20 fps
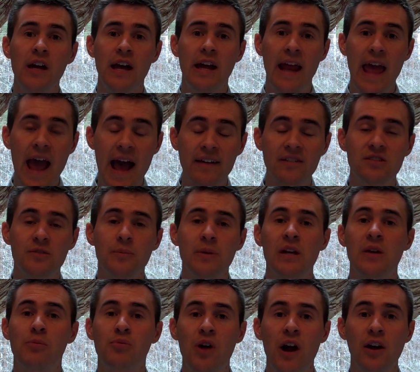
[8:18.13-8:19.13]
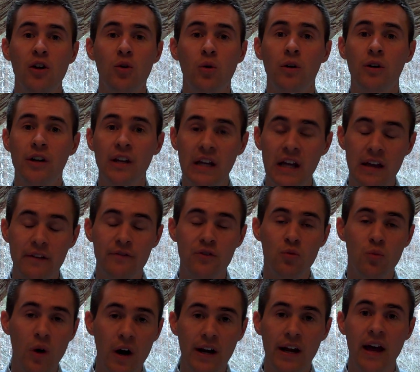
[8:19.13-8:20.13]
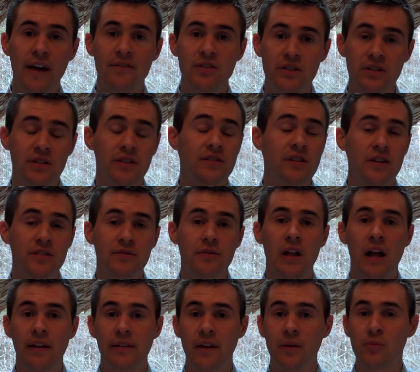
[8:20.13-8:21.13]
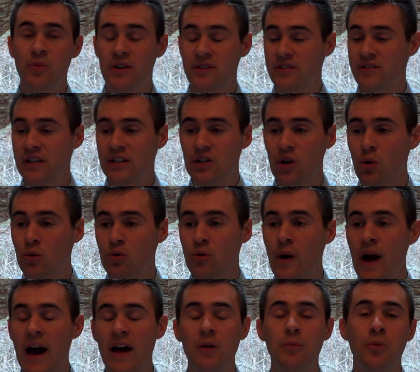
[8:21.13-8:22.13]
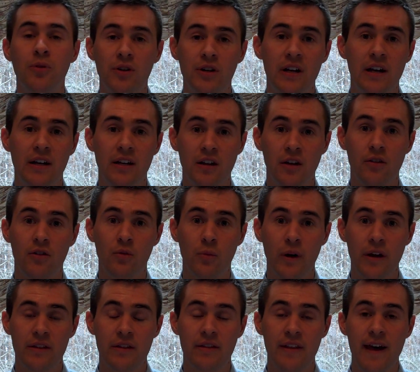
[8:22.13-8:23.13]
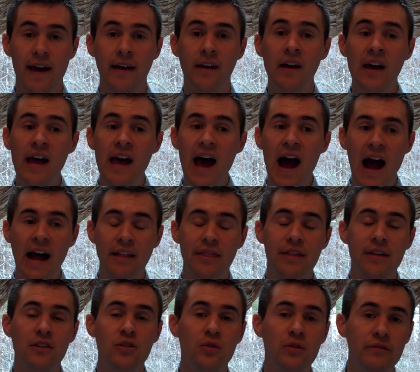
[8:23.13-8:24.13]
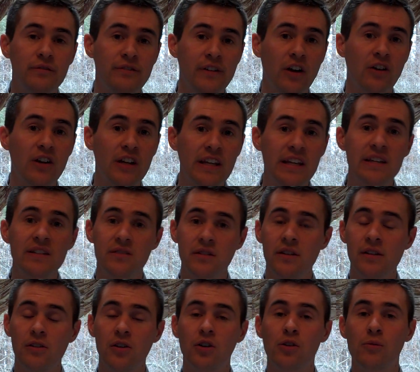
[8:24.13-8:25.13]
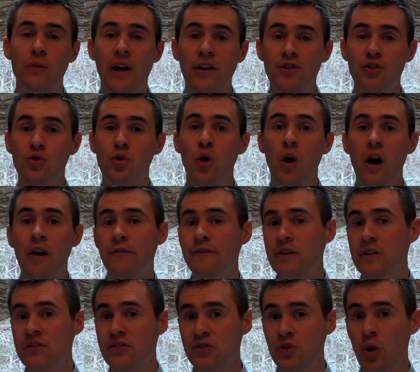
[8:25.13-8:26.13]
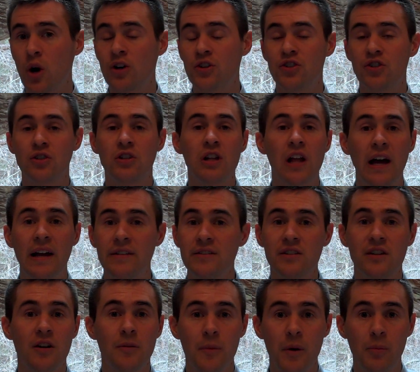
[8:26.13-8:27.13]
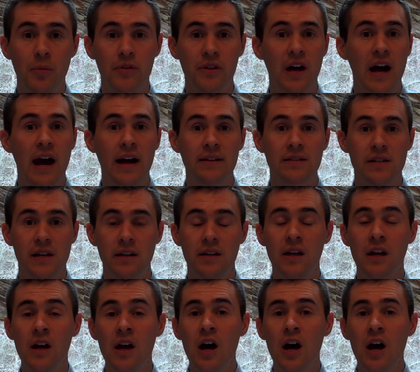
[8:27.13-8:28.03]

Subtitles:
It has to be a priority if you want to have a successful online presence. I don't know how to put it any other way than that. I think you can very easily look around your office, talk to your clients, and come up with content.